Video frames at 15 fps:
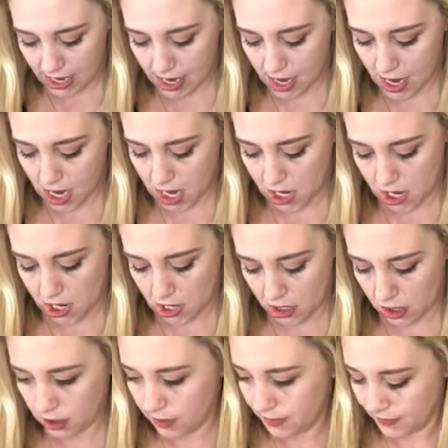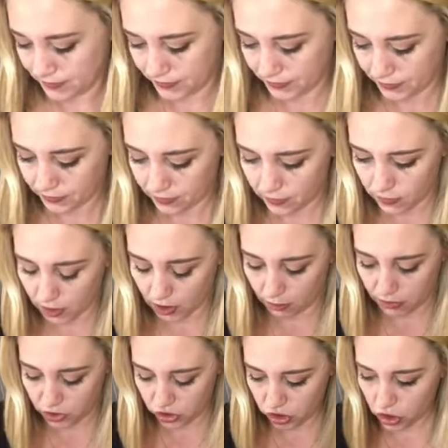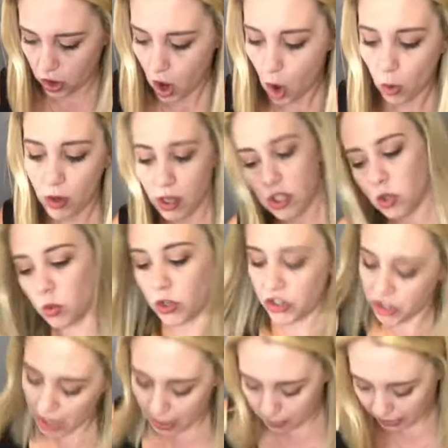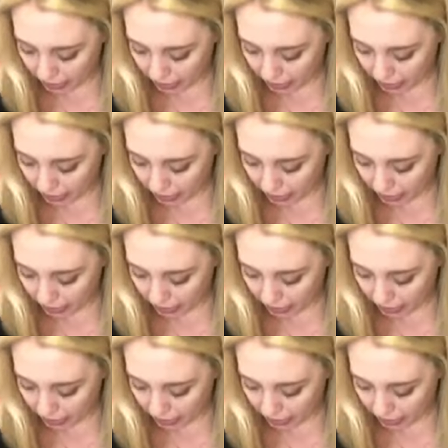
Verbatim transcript: Megan. I'm gonna put your, we're gonna switch it